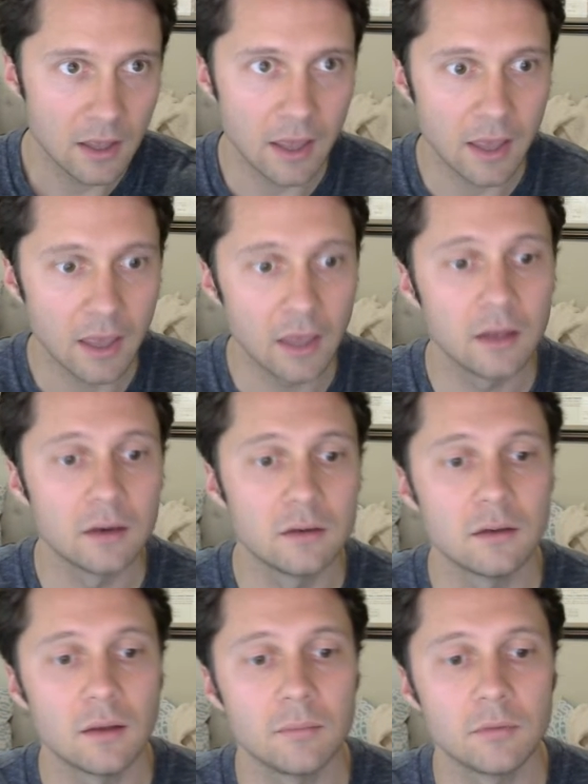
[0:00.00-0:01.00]
And
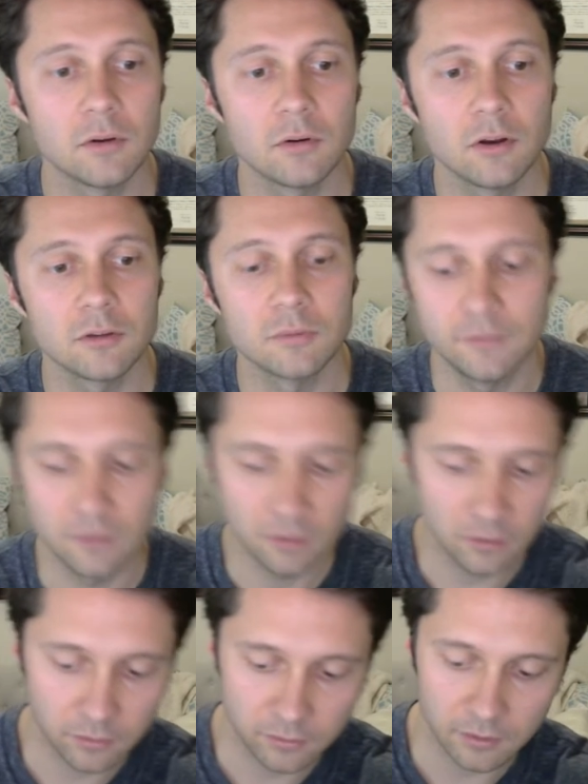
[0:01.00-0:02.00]
I'm going to cross my
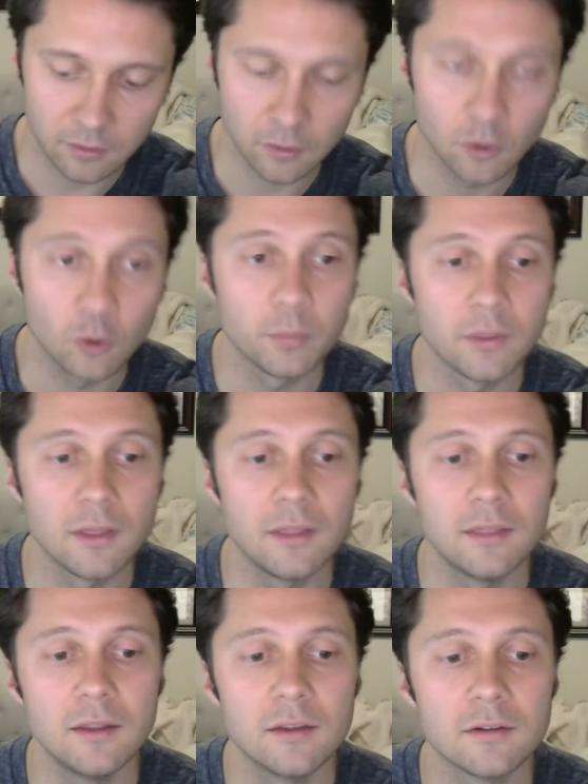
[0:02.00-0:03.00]
fingers and hope that
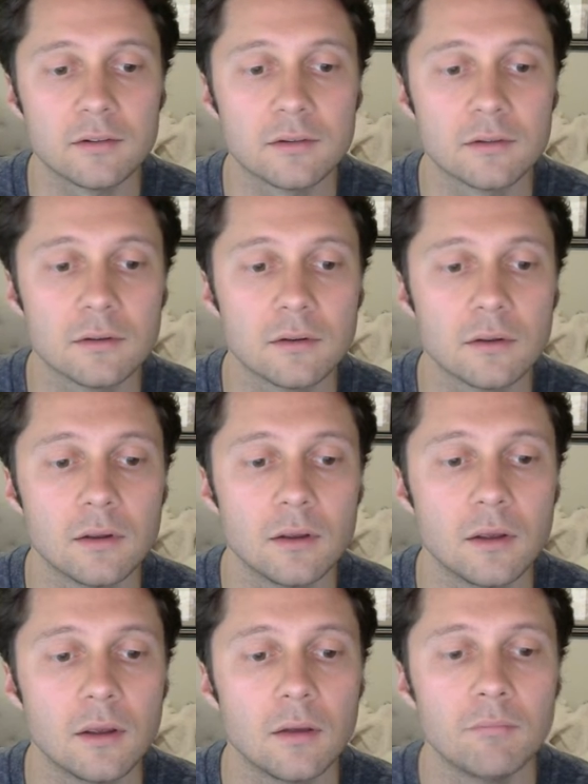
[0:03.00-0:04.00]
this
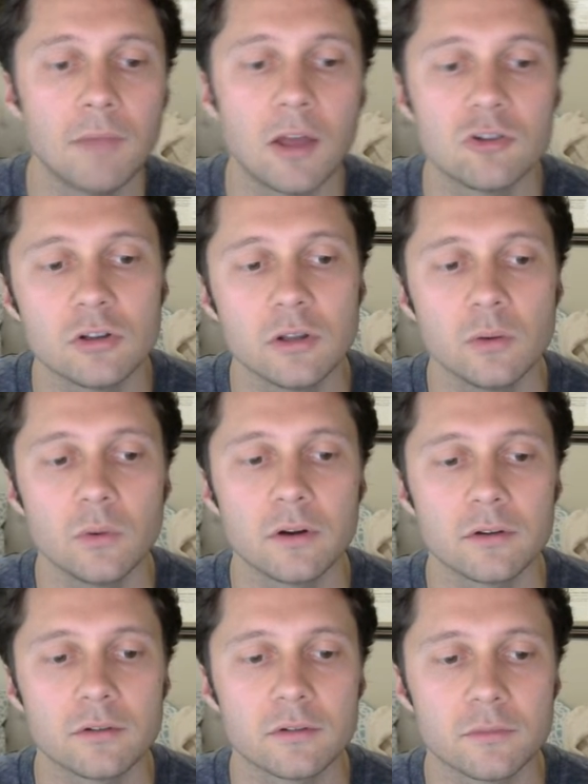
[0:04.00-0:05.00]
magically
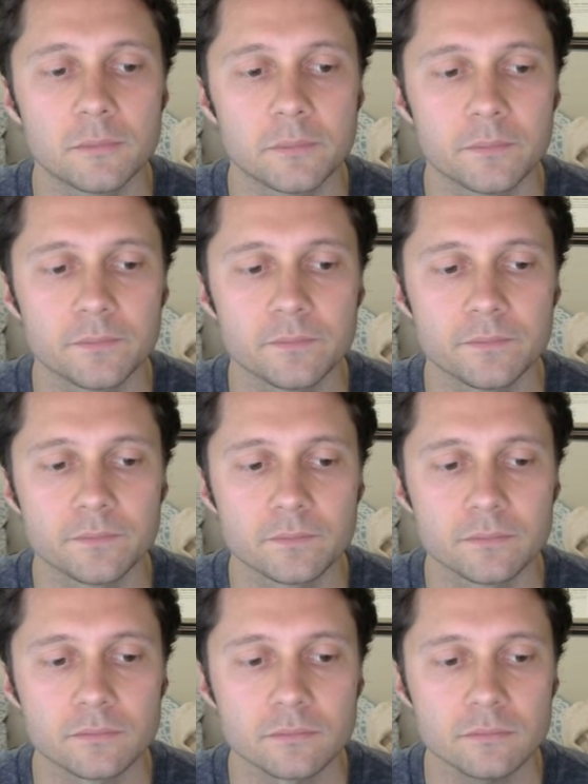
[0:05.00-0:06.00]
works.
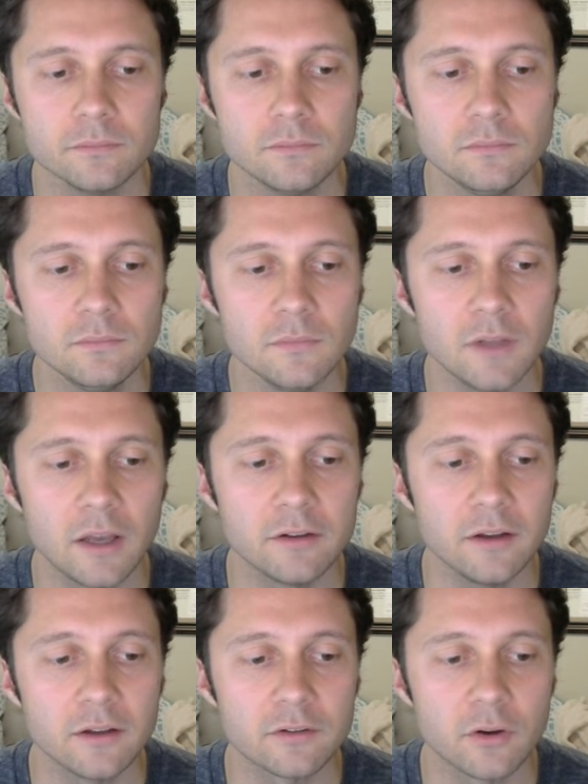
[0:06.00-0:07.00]
And it
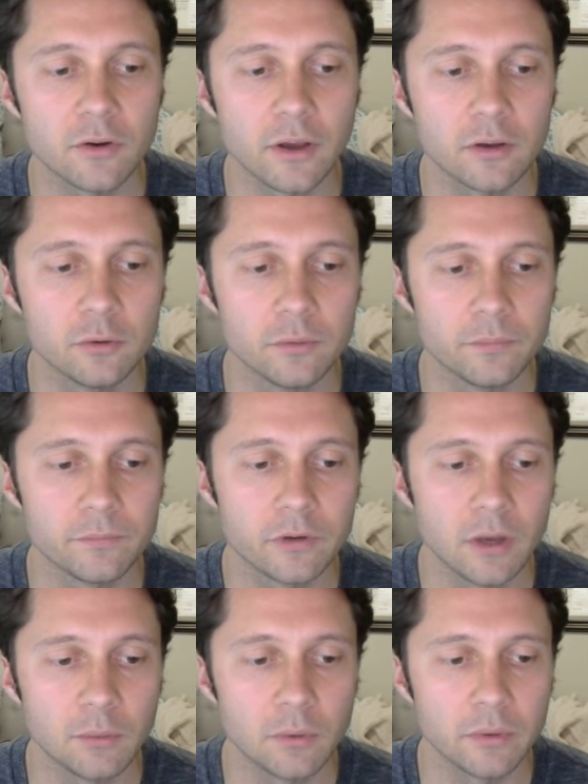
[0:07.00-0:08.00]
does. Okay, cool. So
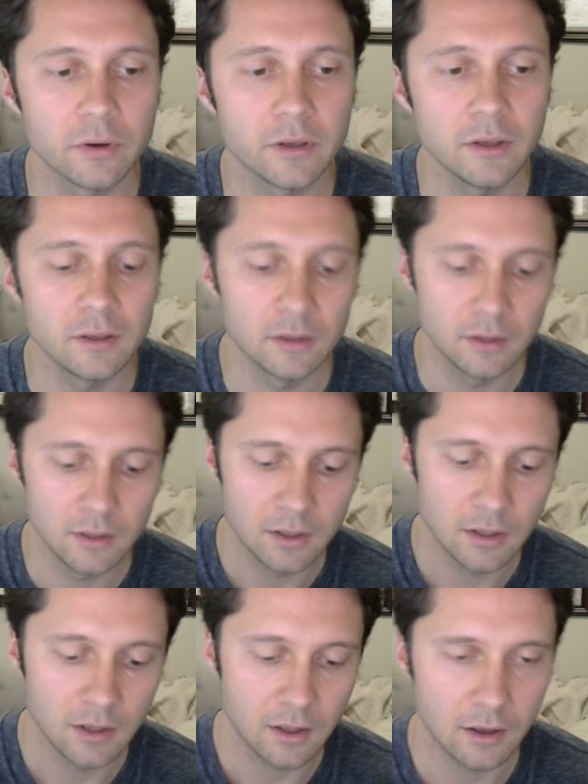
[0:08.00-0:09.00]
now we're working.
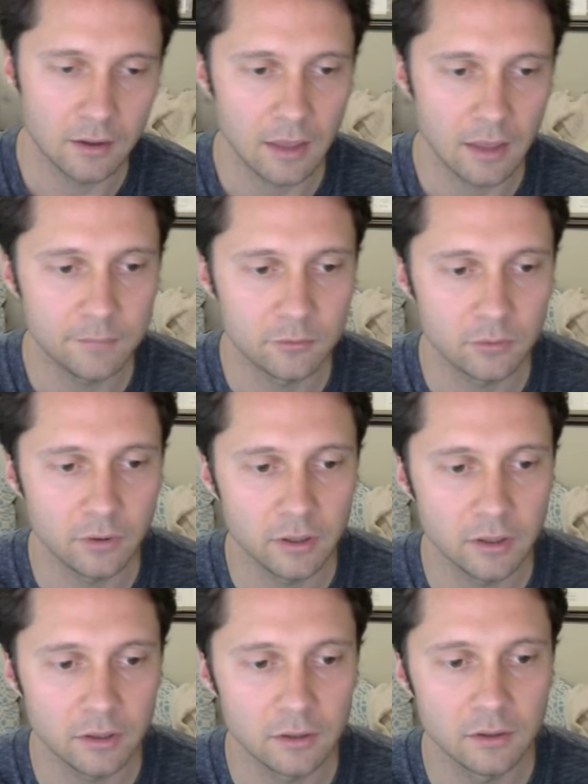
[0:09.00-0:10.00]
The app's
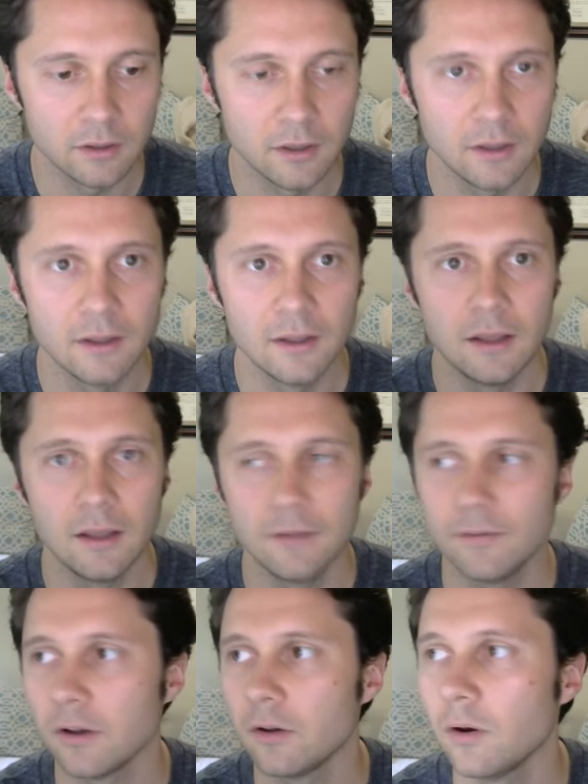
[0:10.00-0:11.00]
running.
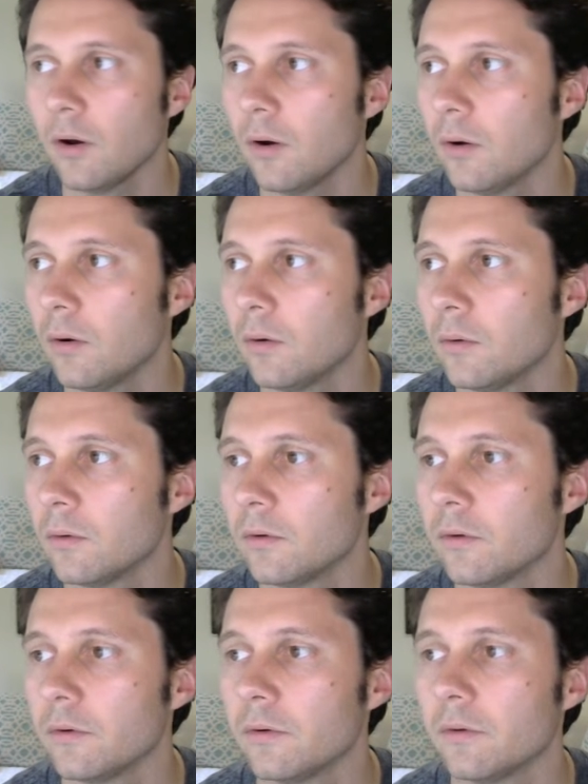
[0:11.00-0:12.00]
If I go
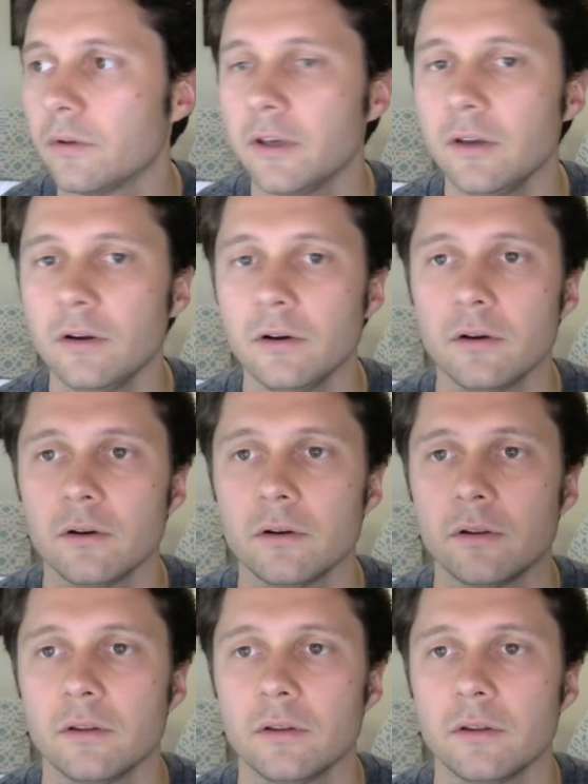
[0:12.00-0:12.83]
here.